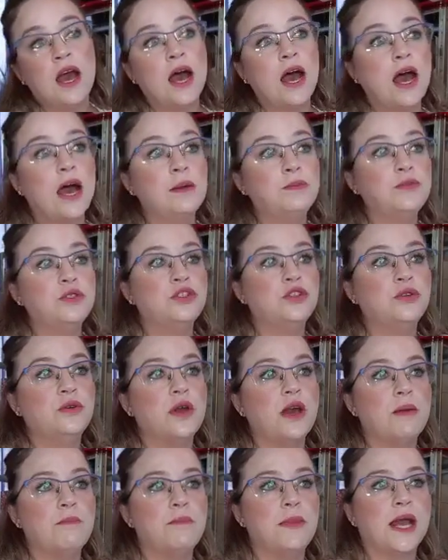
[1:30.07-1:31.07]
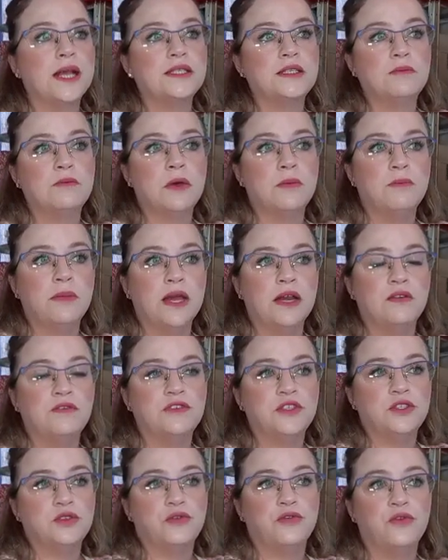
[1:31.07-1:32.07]
up to a maximum
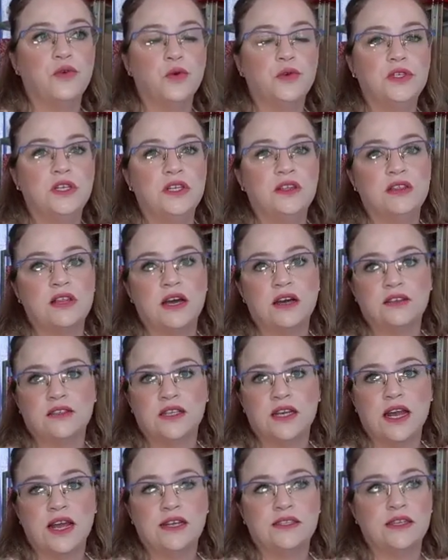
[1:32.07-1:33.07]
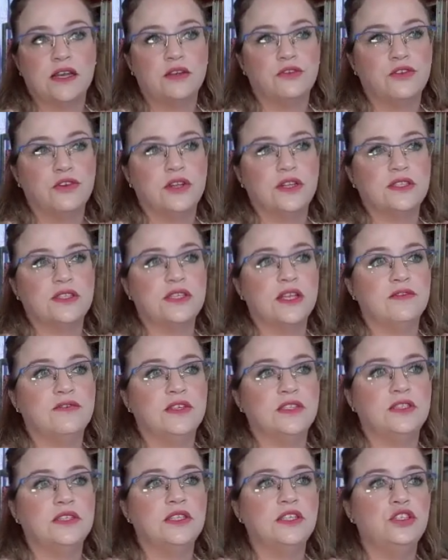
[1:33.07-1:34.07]
benefit of
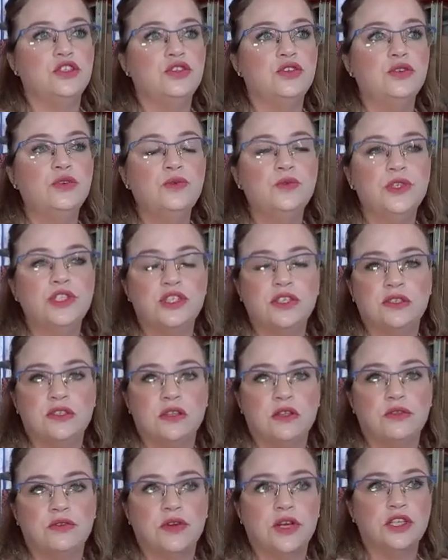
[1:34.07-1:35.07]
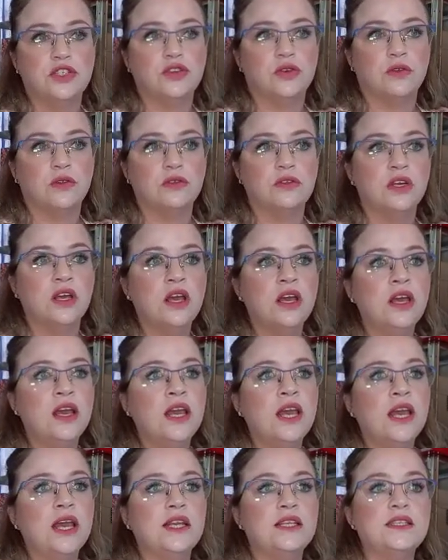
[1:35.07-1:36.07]
14,872, which is the threshold,
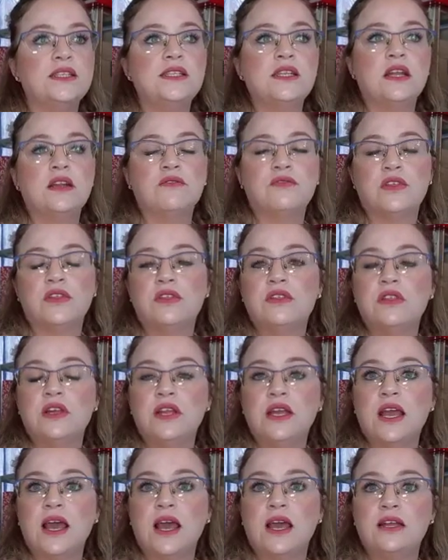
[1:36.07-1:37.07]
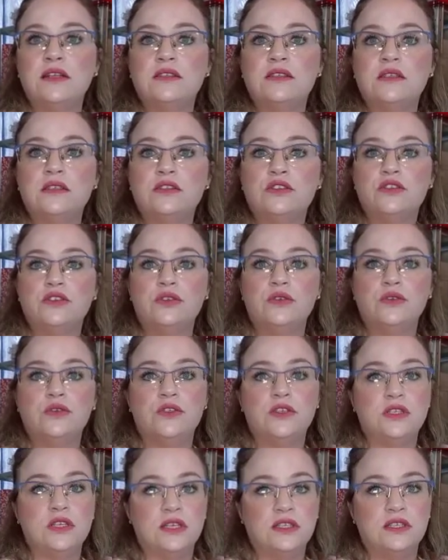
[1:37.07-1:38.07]
instead of the 38 to
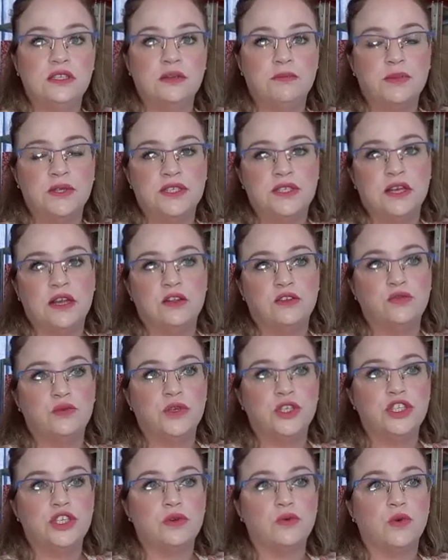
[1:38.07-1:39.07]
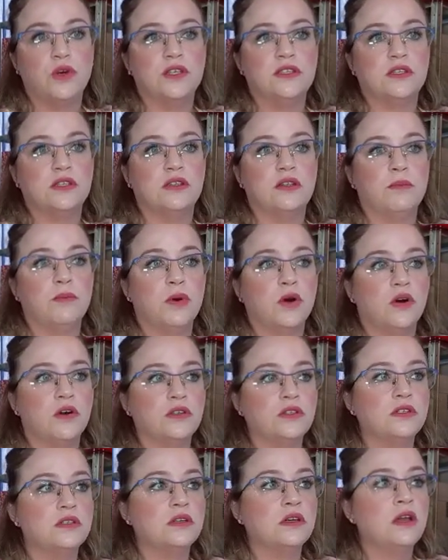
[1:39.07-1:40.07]
60% which it was in the
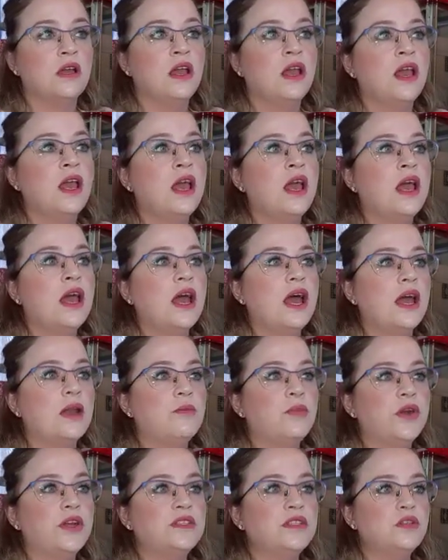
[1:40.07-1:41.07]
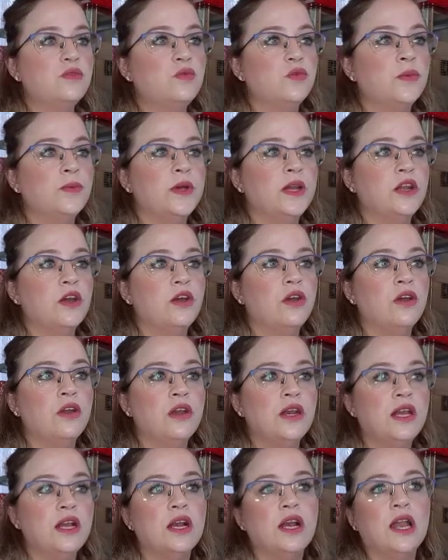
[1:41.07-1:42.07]
past. At present, women
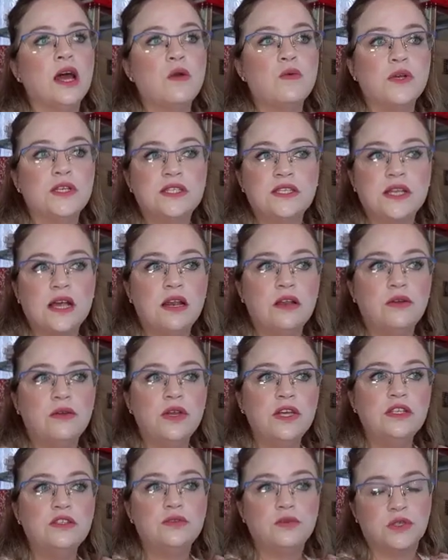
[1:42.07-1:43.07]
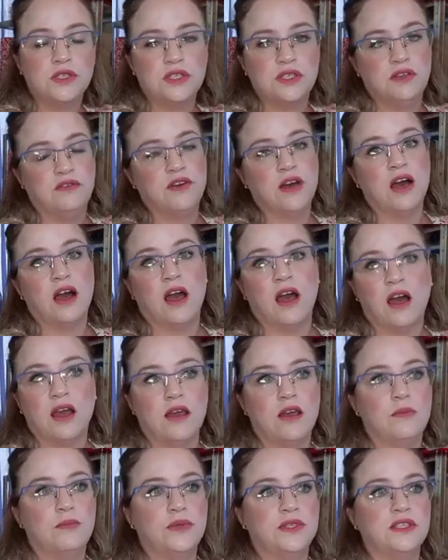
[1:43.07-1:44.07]
earning lower salaries receive a
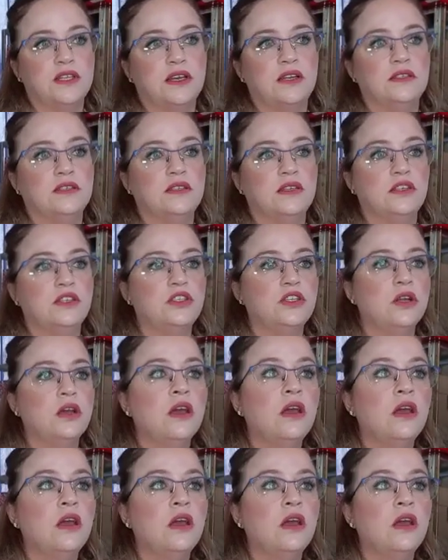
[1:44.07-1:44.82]
higher percentage.